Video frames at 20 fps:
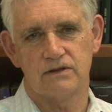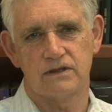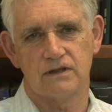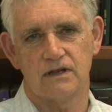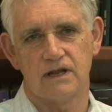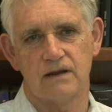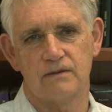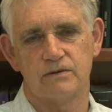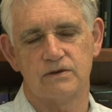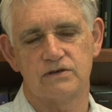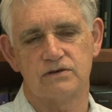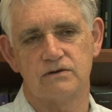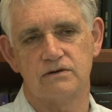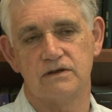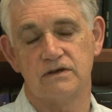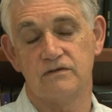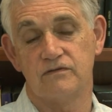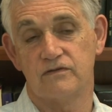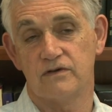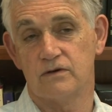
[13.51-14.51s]
in the
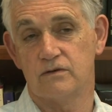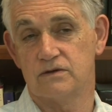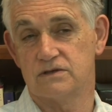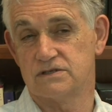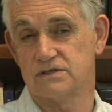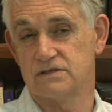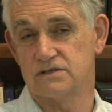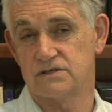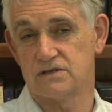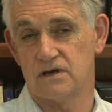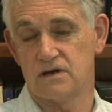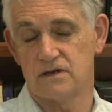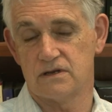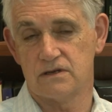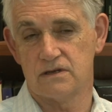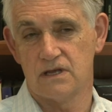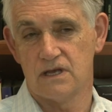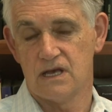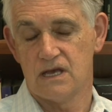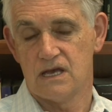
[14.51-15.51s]
laboratory focuses on